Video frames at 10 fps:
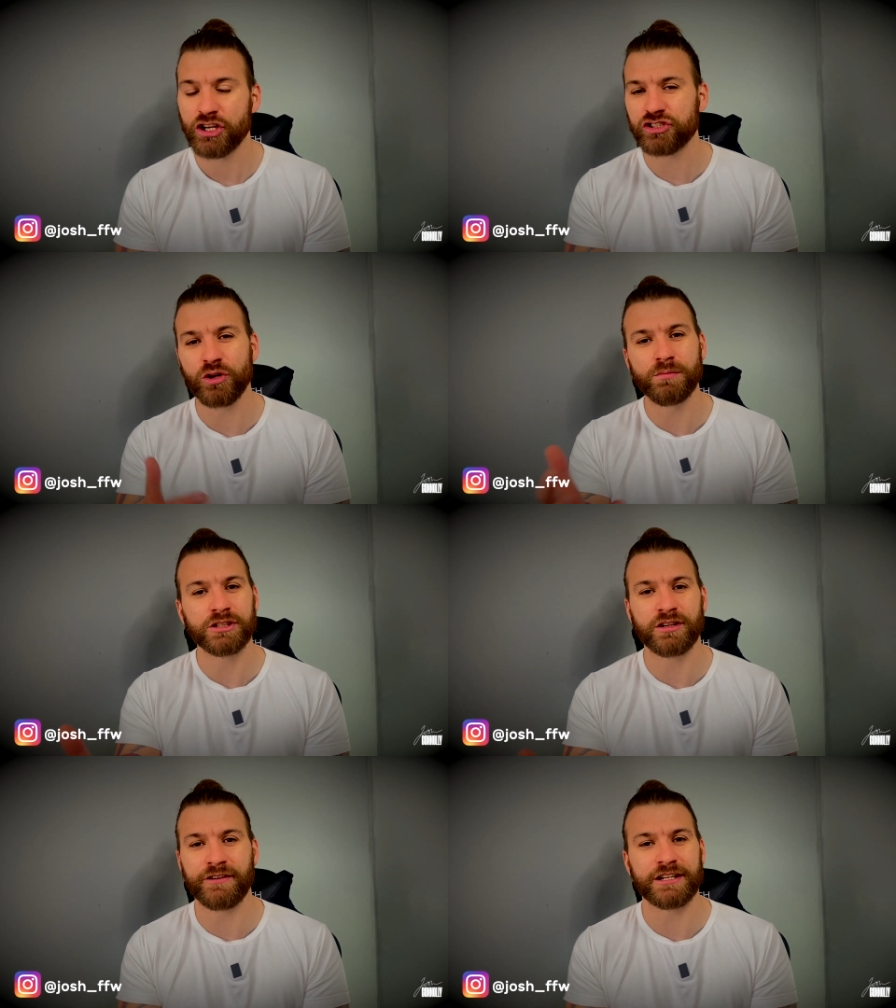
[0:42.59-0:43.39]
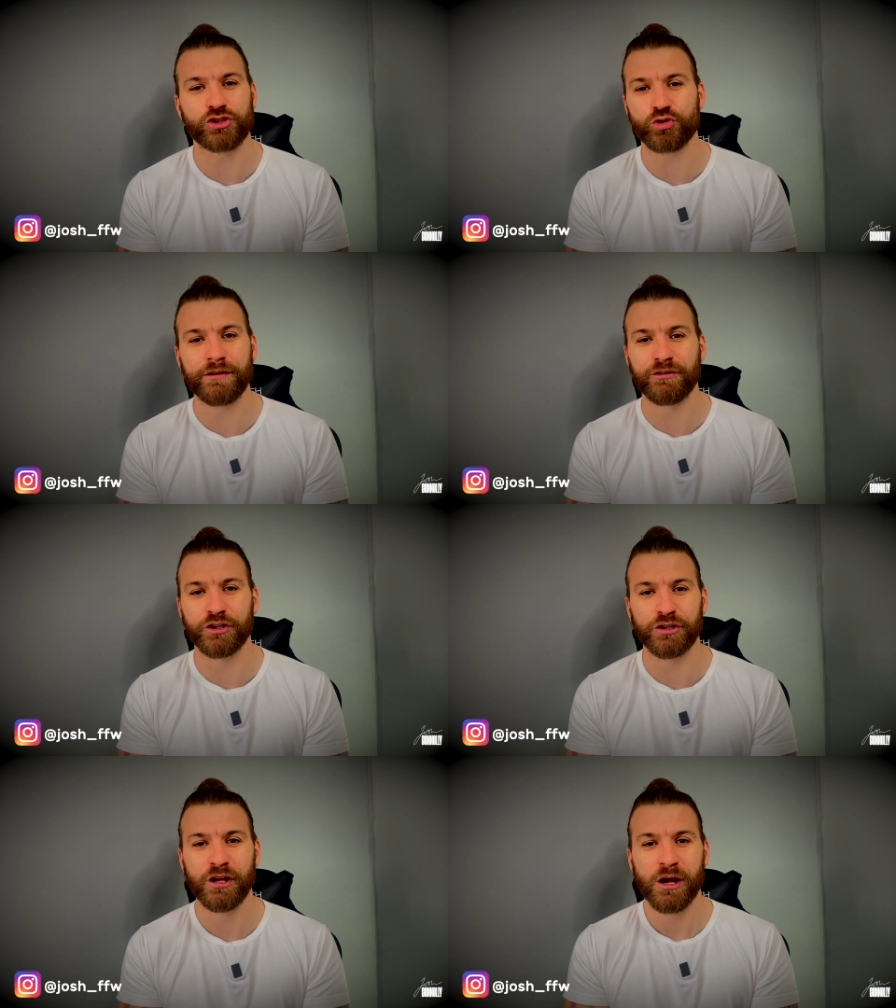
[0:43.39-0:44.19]
so much of it is
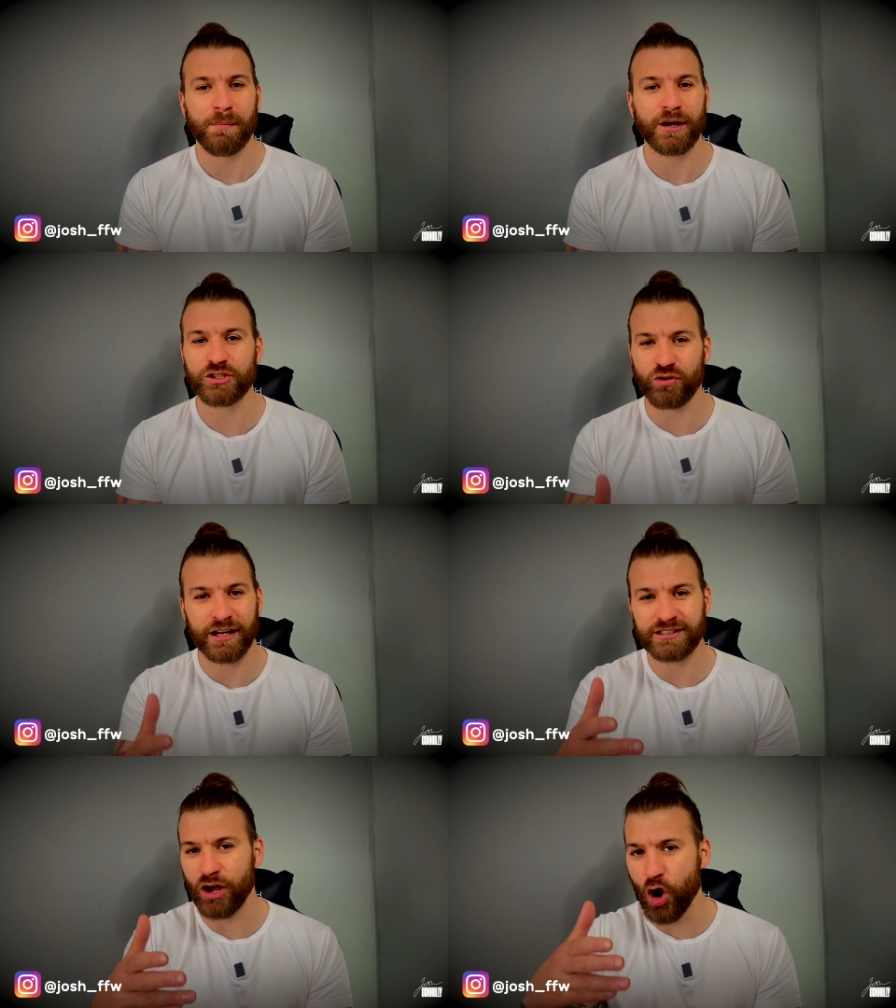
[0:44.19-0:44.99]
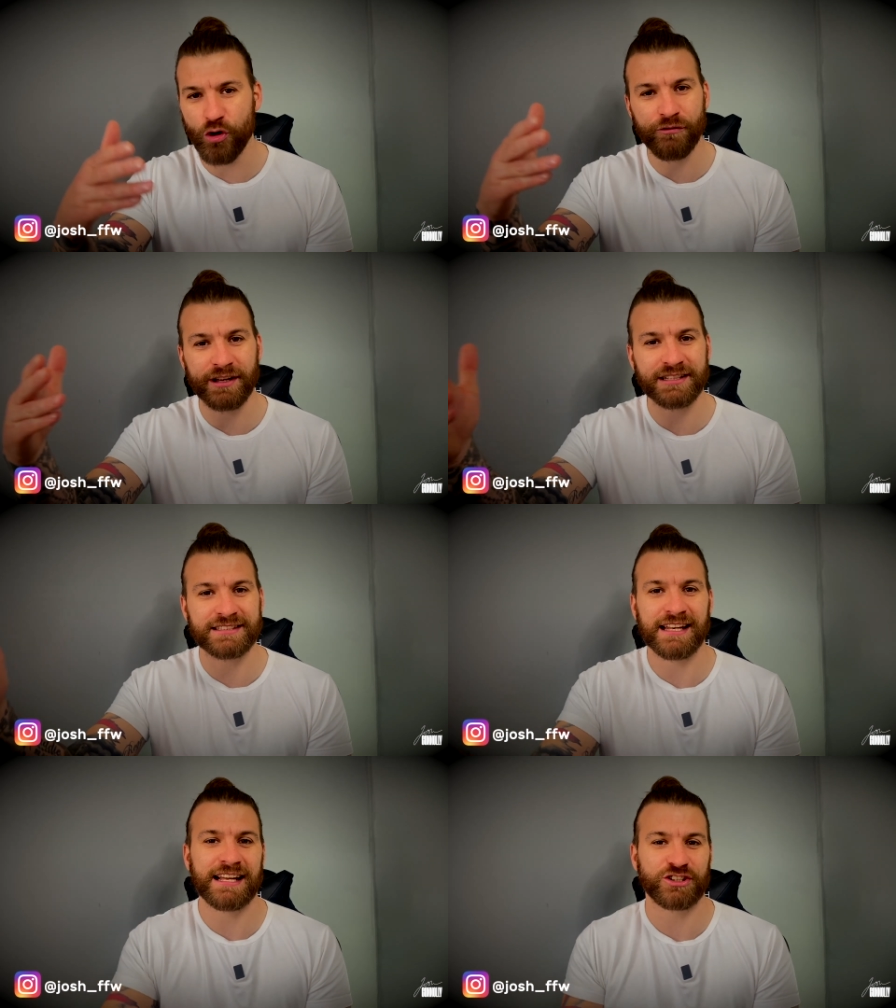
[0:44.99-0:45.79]
driven by trying to over
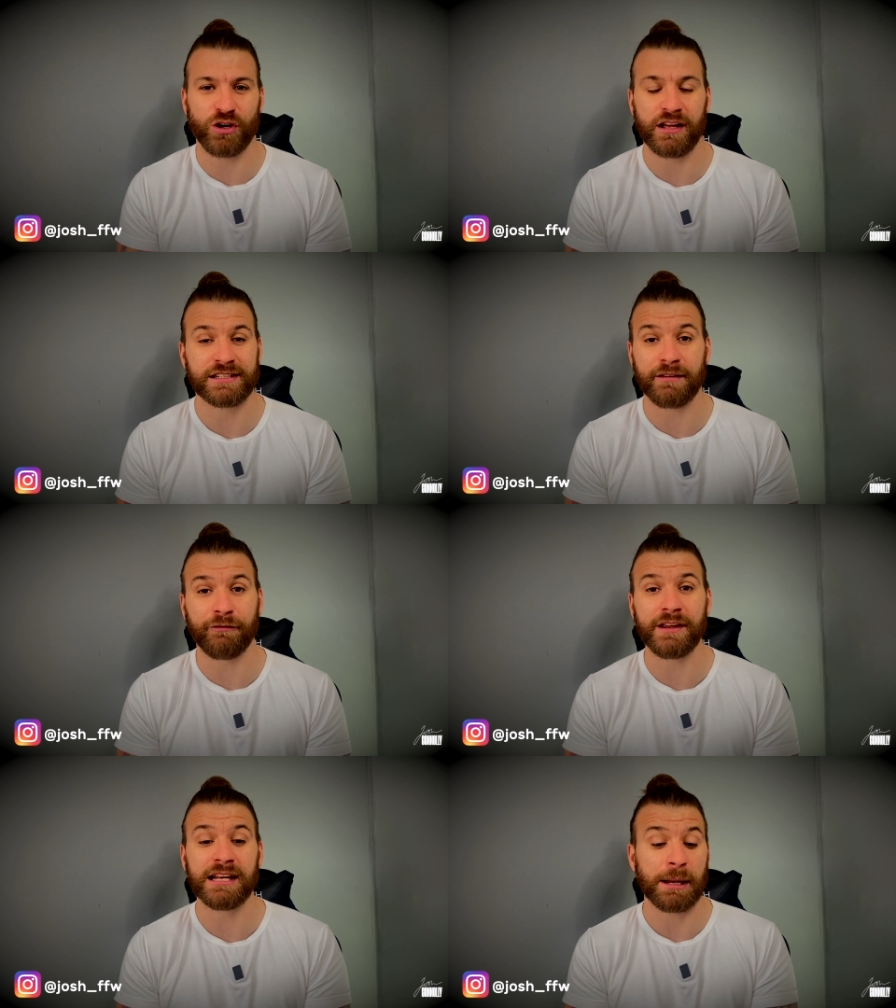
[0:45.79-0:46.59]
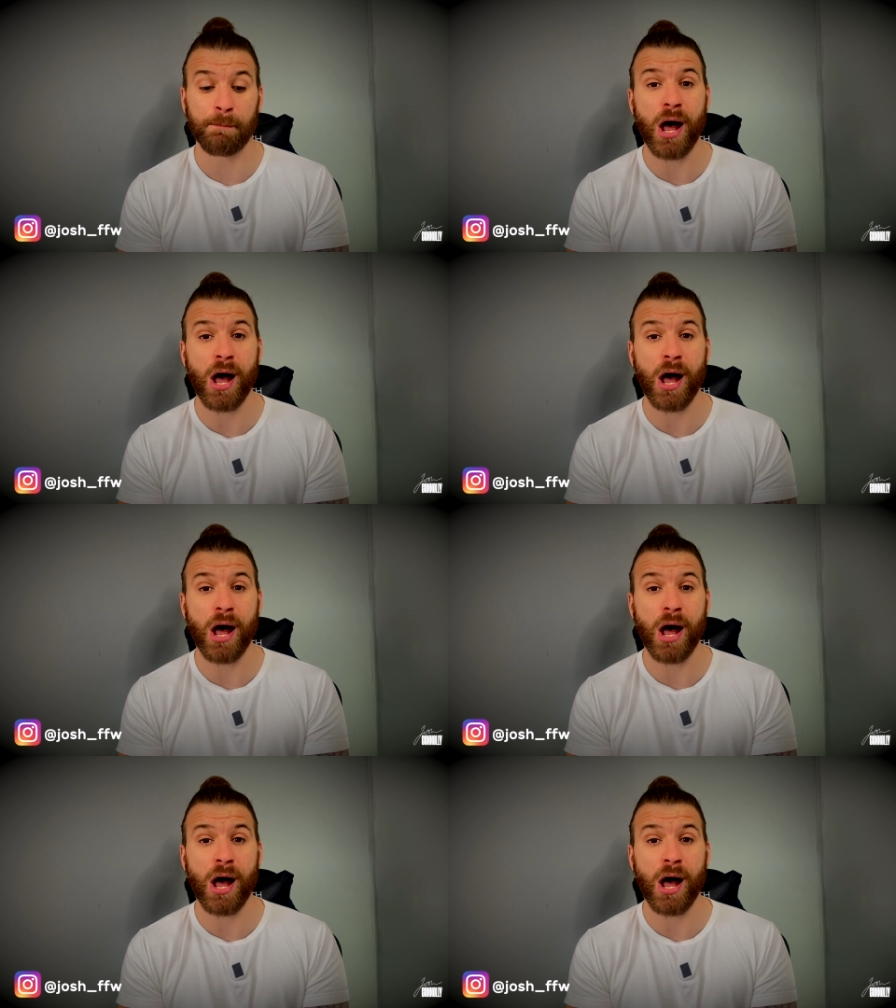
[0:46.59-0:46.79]
intellectualize the feeling,